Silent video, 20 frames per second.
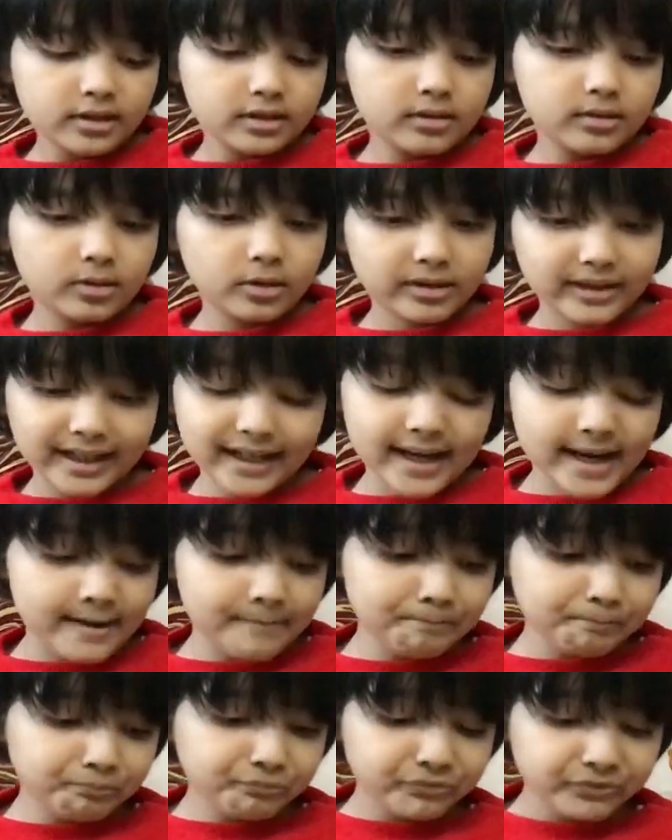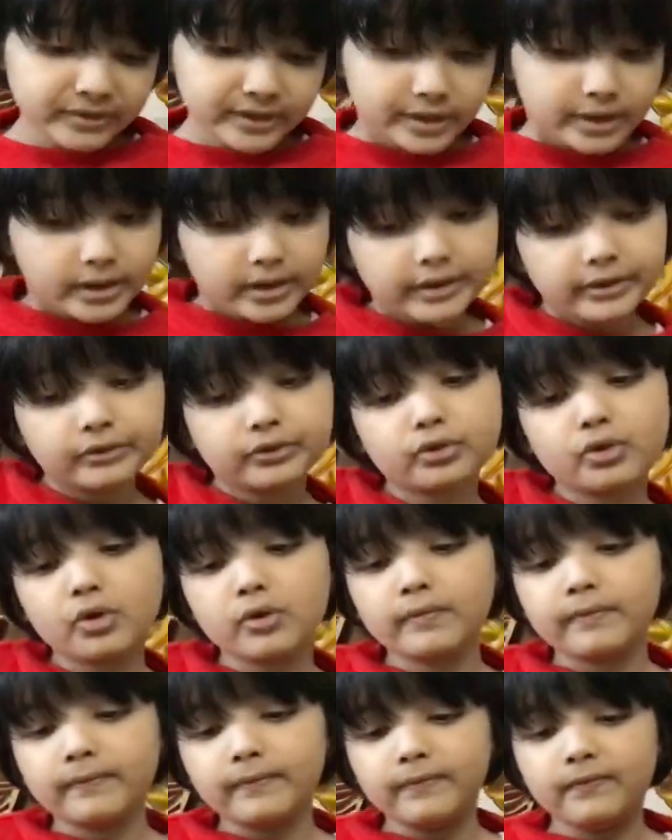Okay?
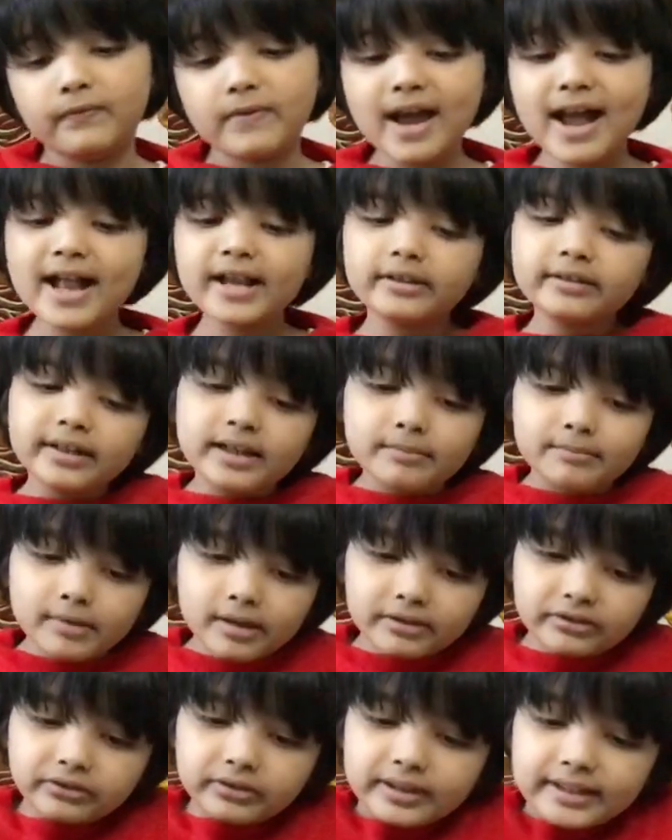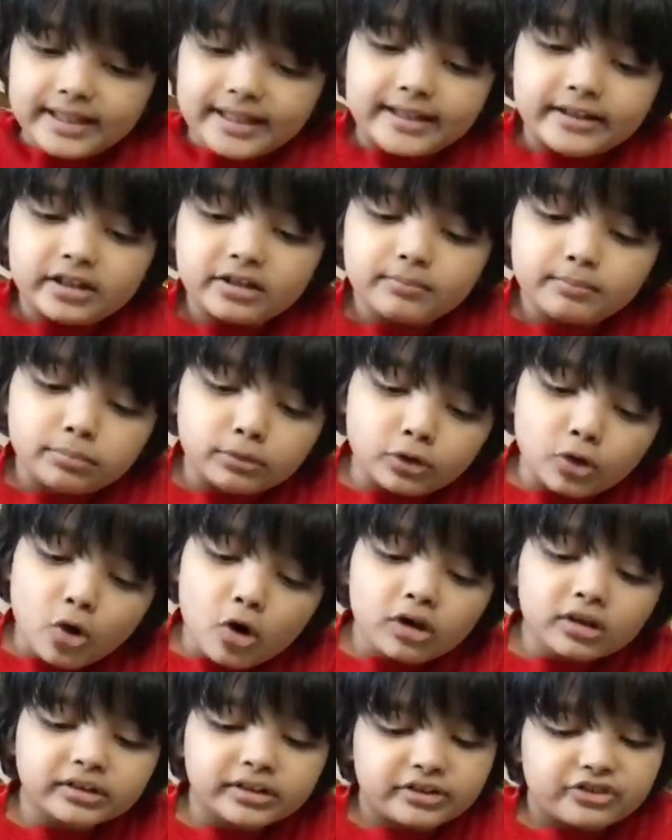So then he must either
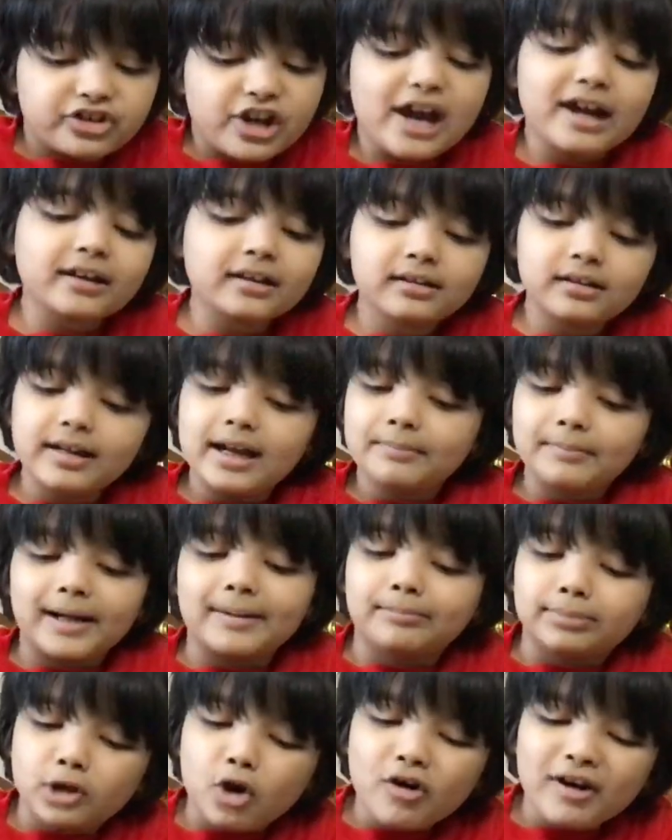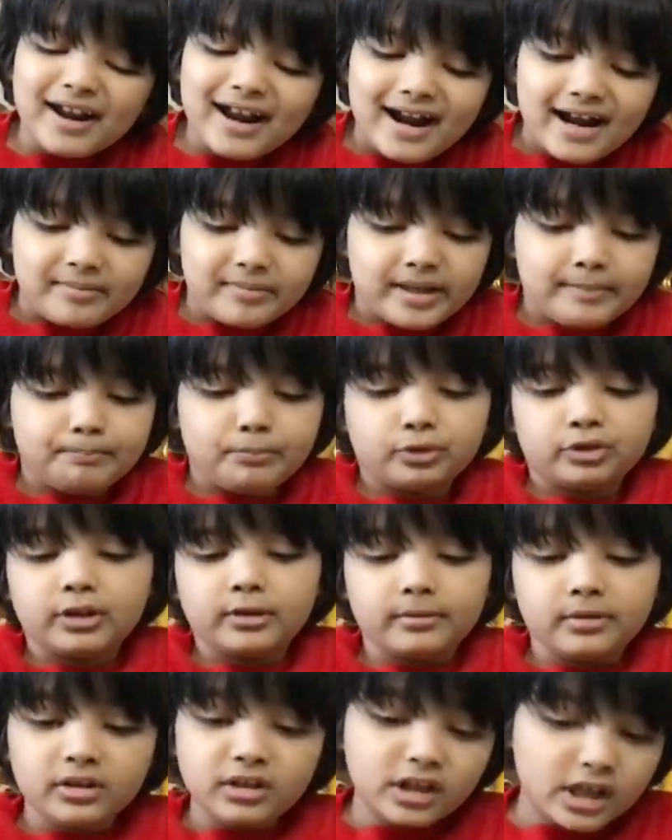block the check, and by block I mean put
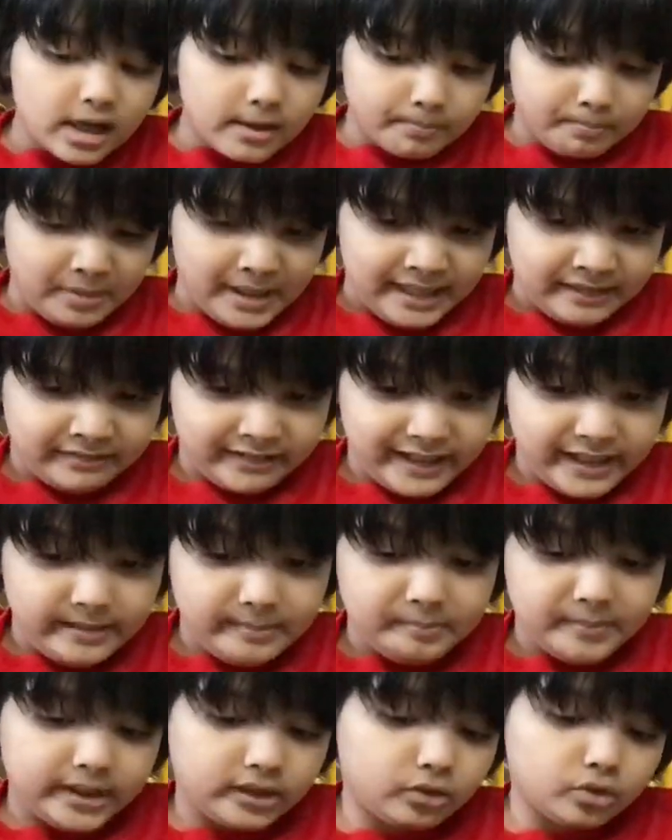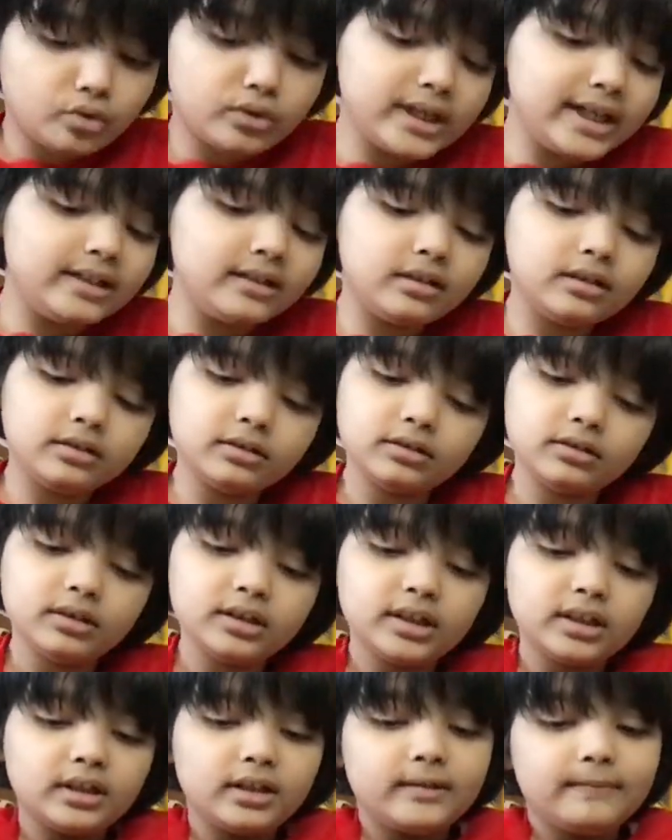a piece in between
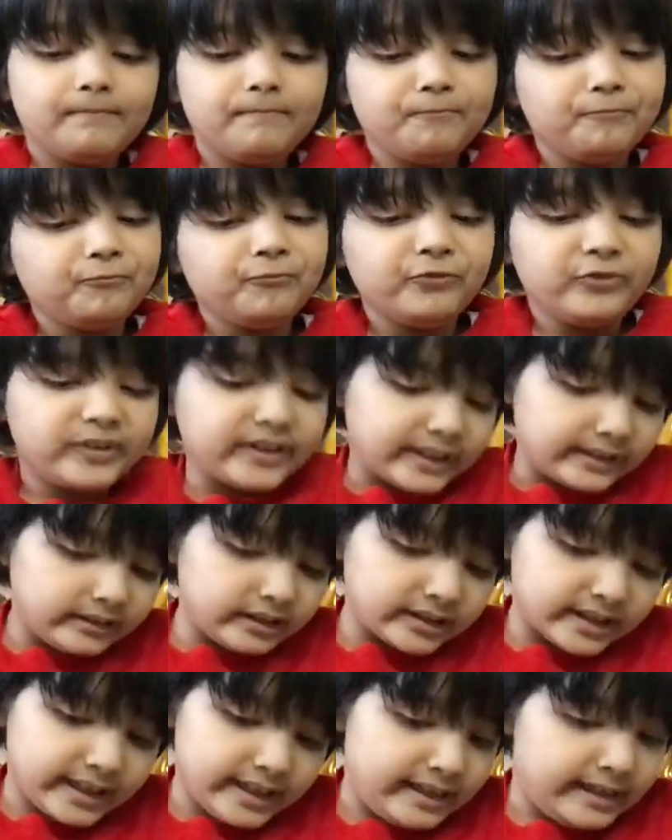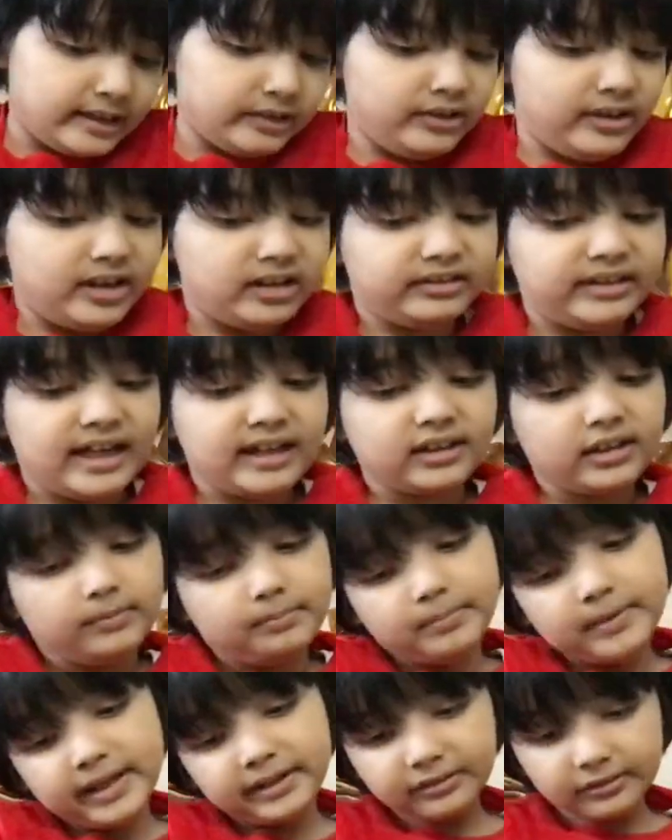the king and the attacking
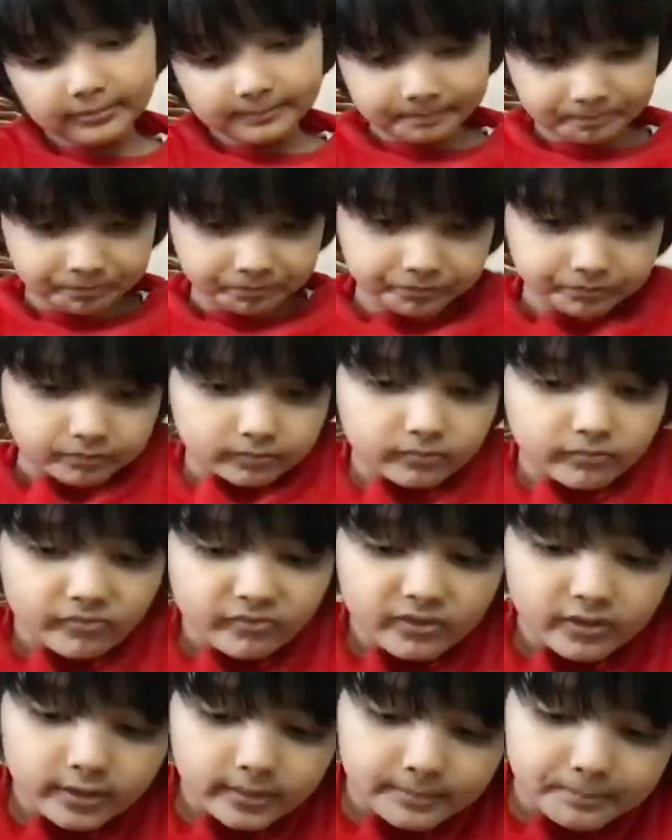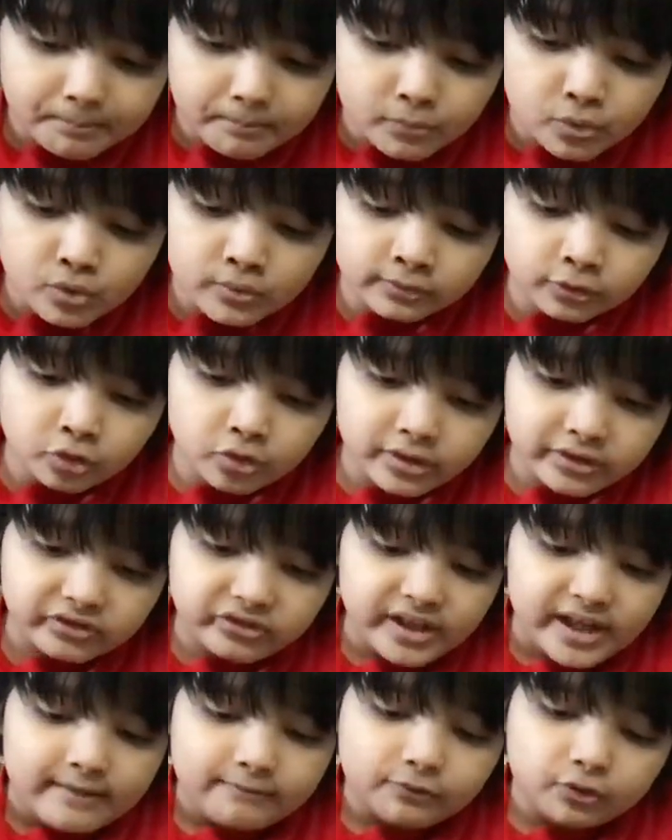piece, move to a
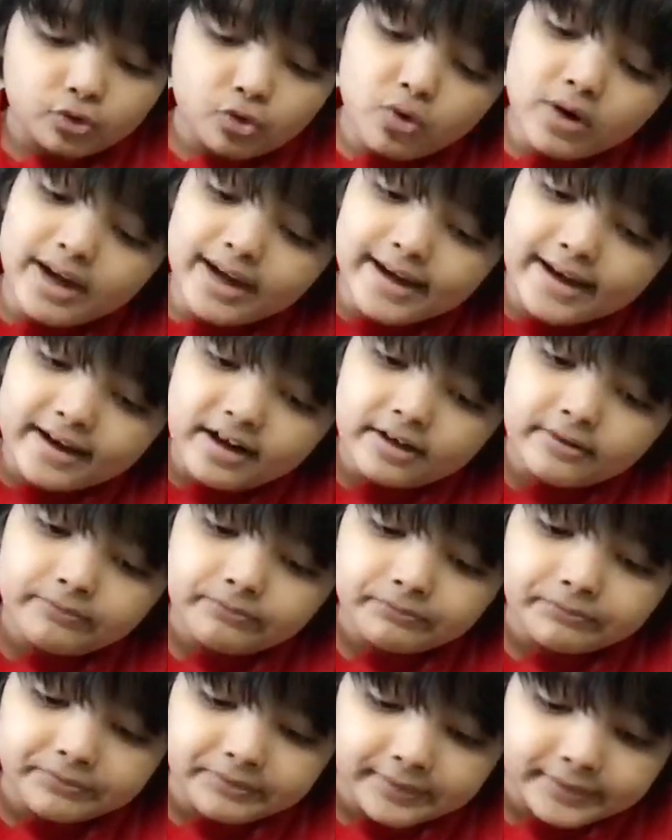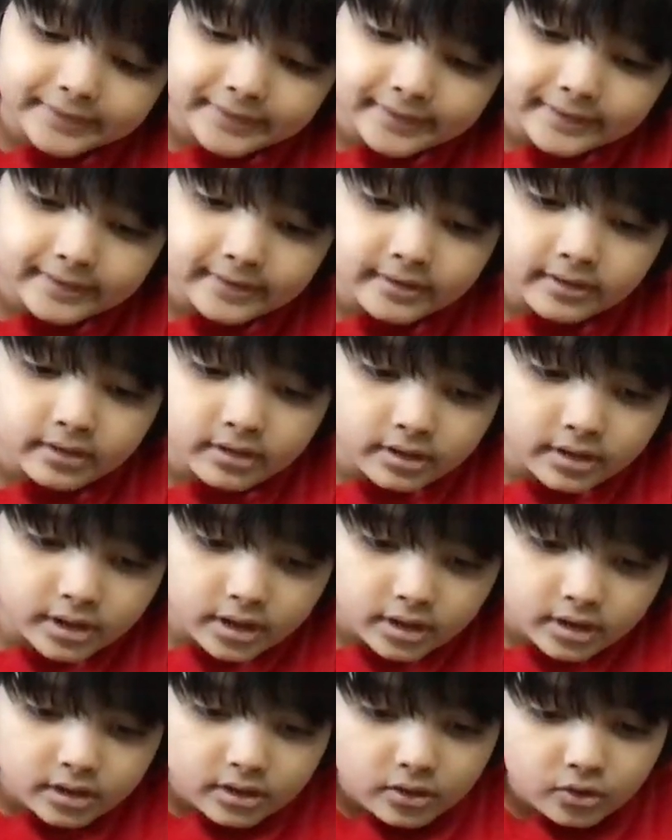safe square,
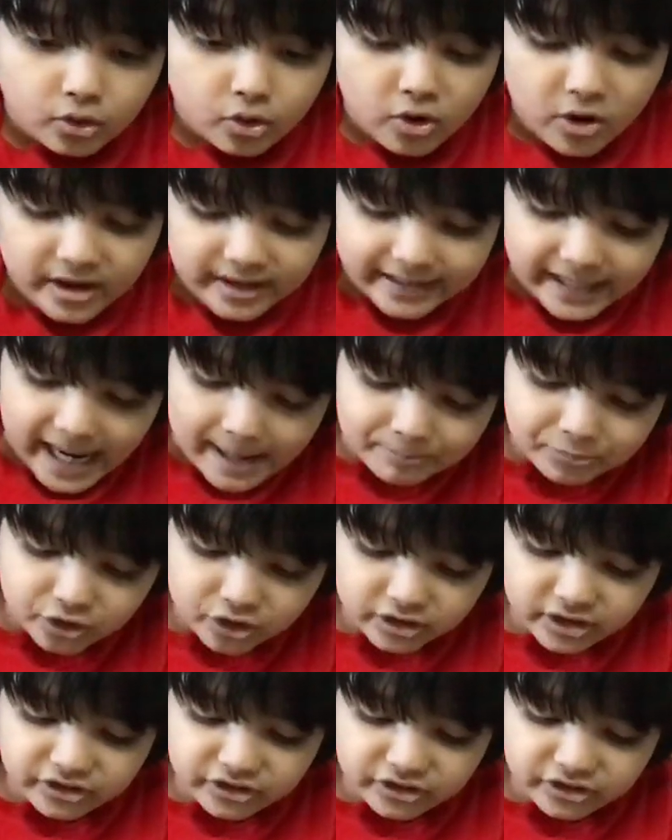or capture the